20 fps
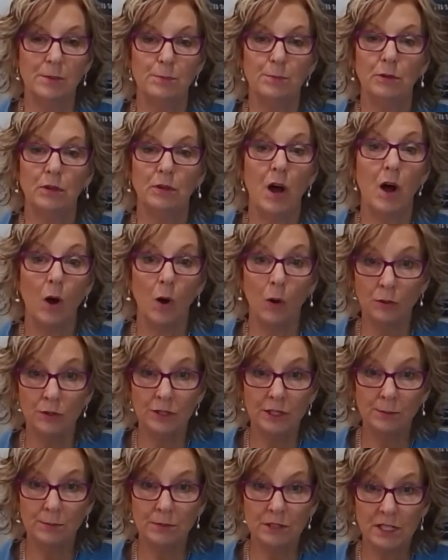put a
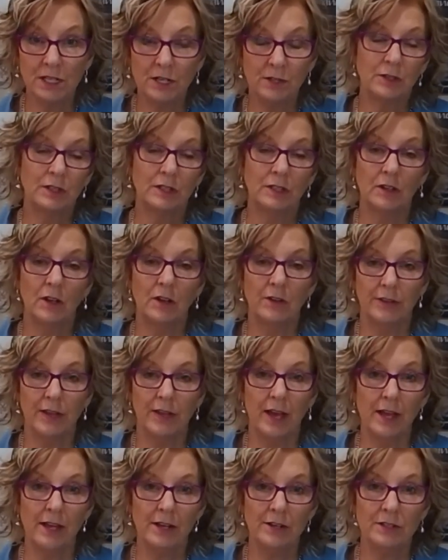holding material on
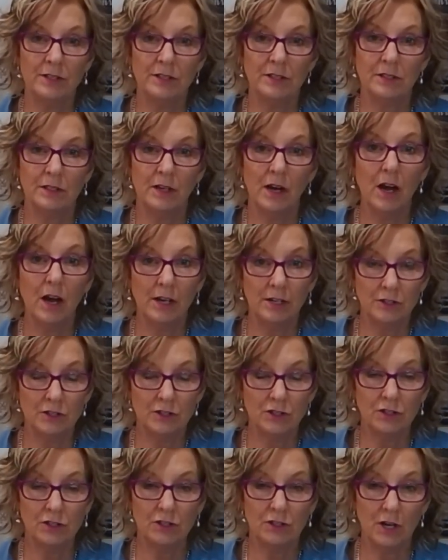that. I
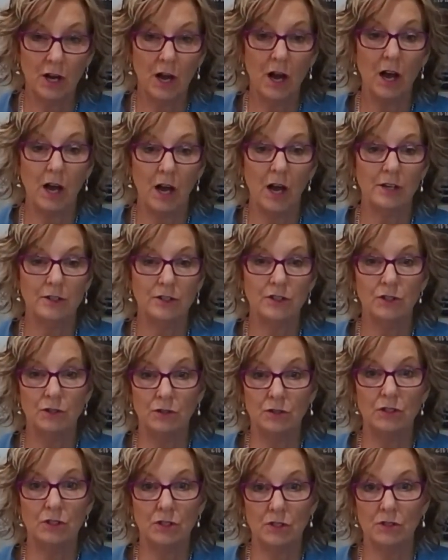
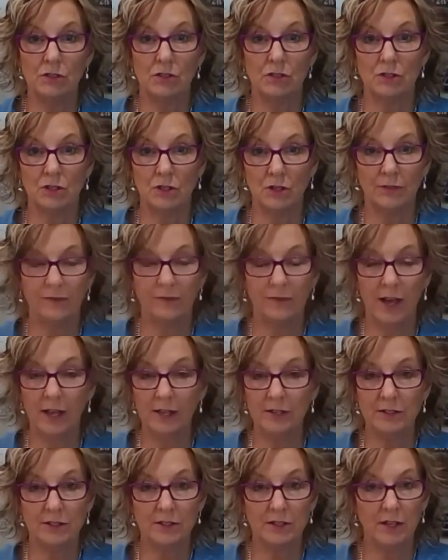choose to use
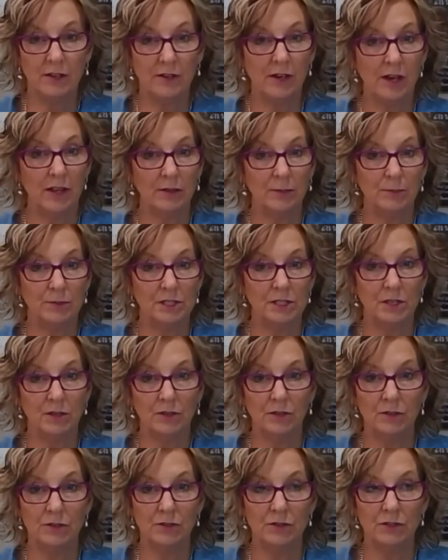Durafat. There are other
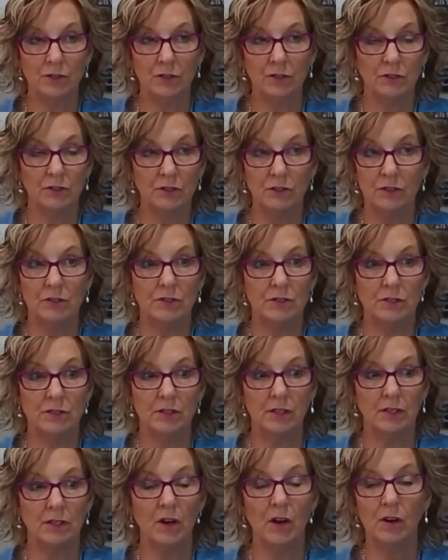materials. You could use
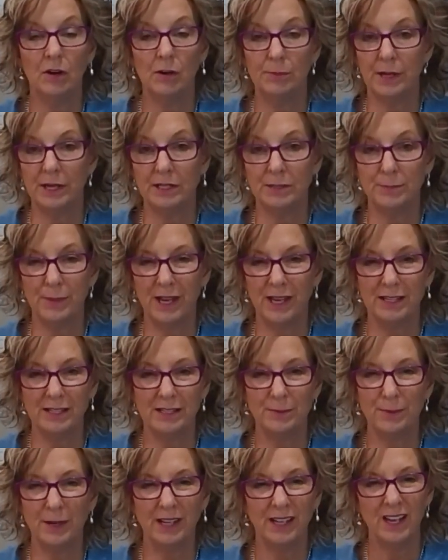the oro-based
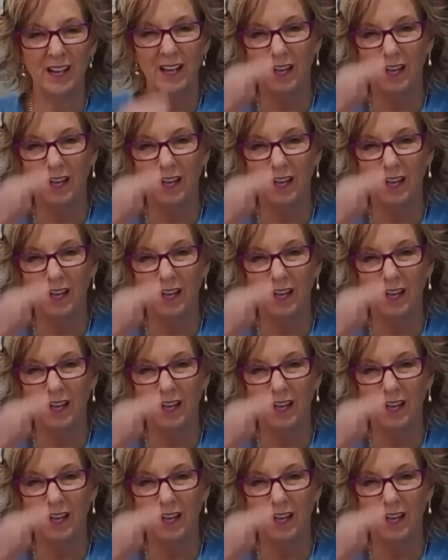paste, but